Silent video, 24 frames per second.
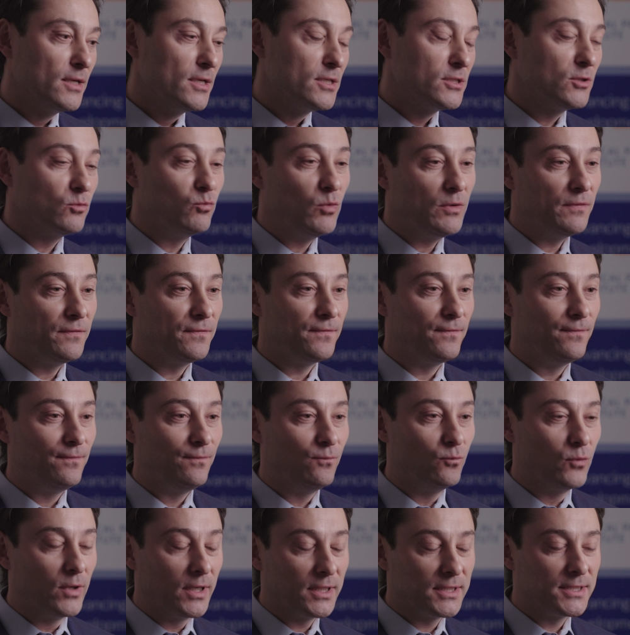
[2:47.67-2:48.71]
So
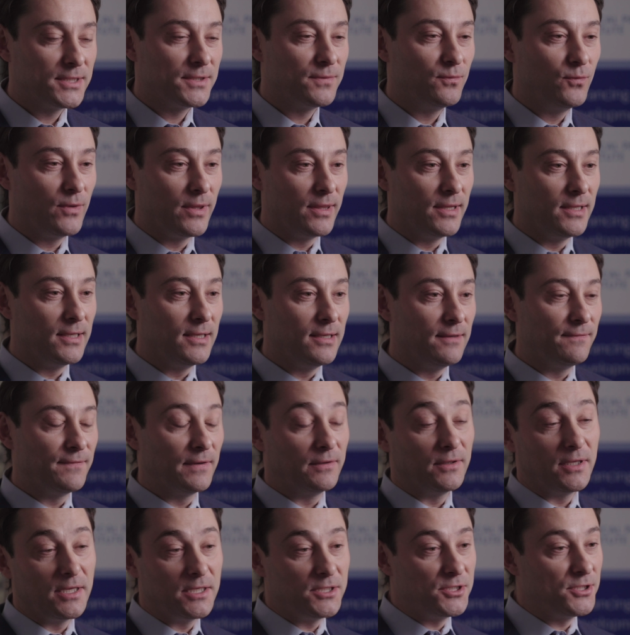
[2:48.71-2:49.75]
we've worked with the
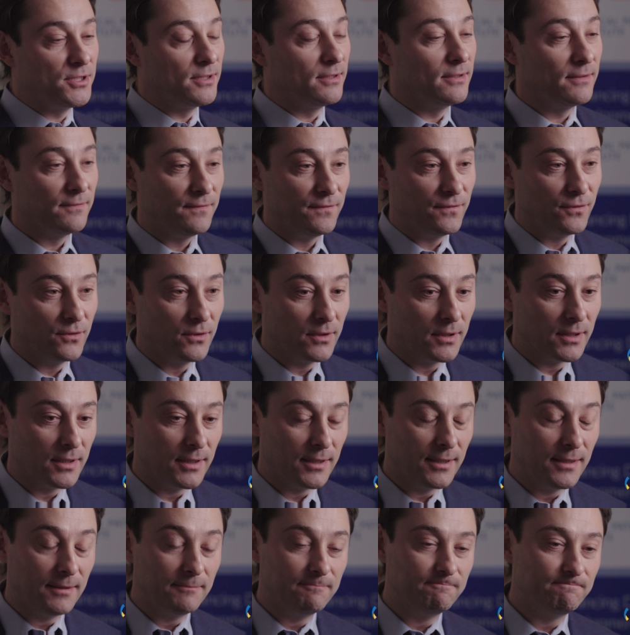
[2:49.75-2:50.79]
foundation
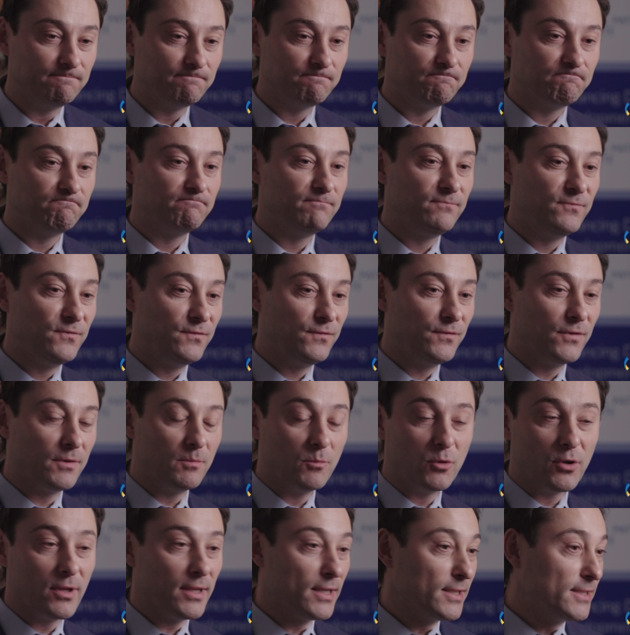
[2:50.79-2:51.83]
for
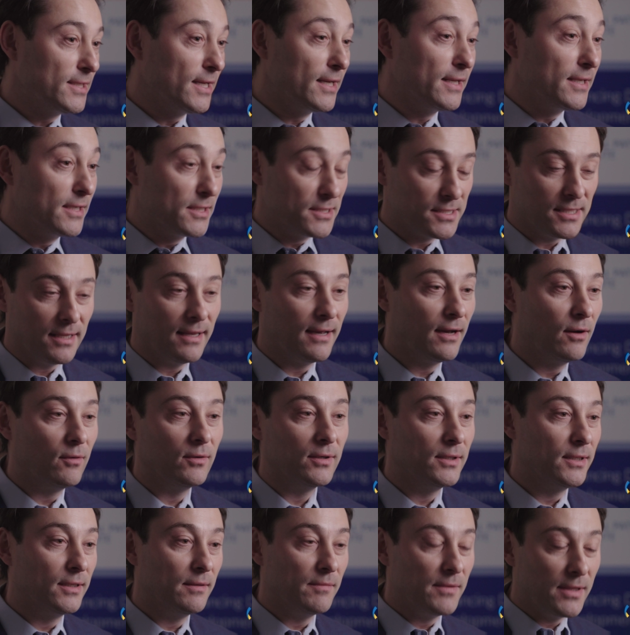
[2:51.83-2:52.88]
more than 10 years
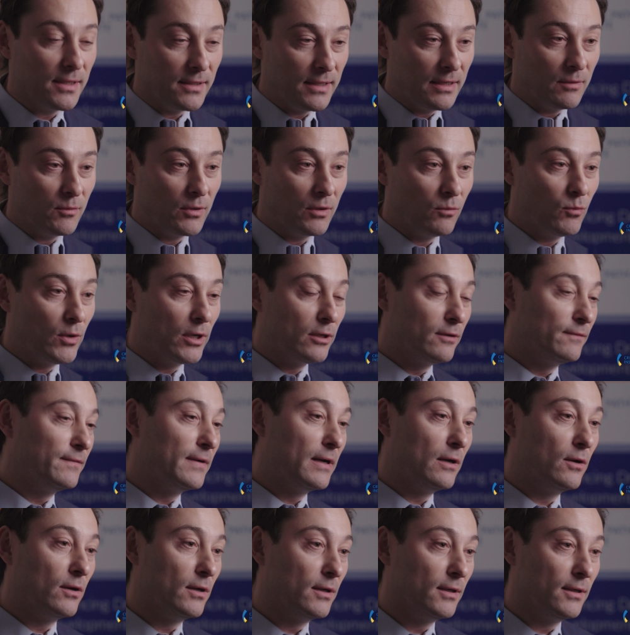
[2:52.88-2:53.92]
now. They were one of
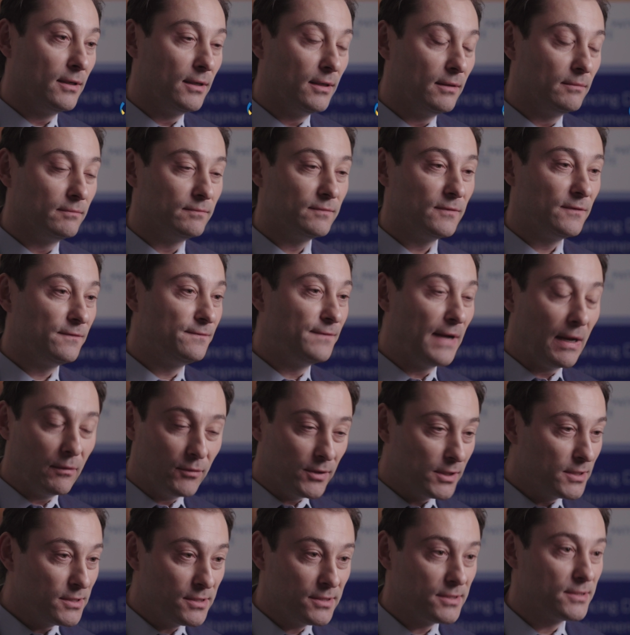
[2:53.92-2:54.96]
our
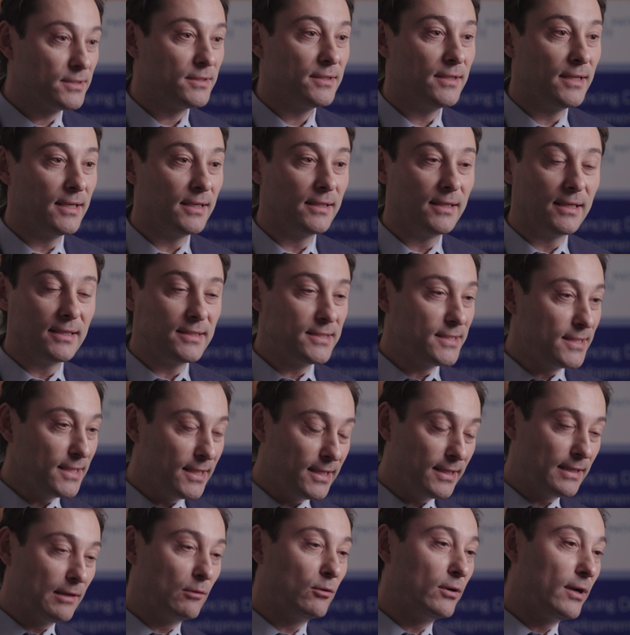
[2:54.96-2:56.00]
founders. They
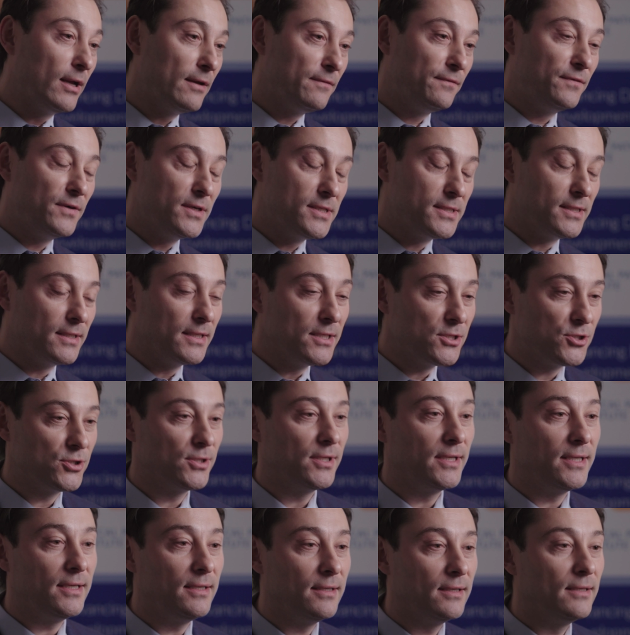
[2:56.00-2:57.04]
seeded our efforts
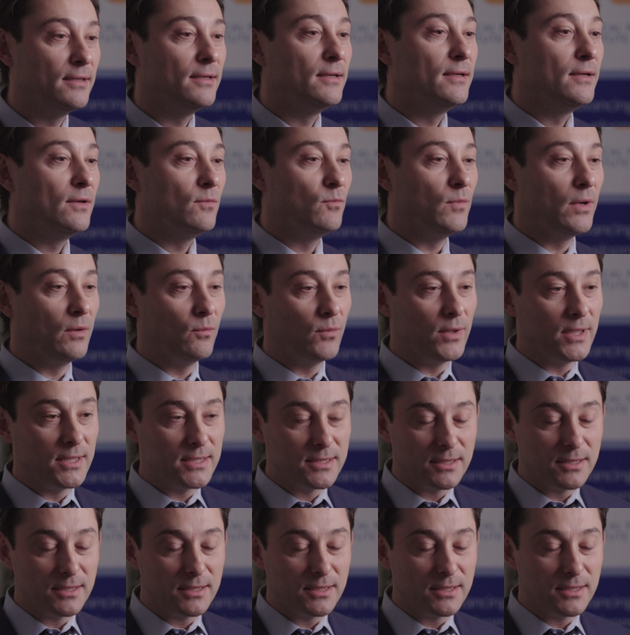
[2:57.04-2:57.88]
initially when we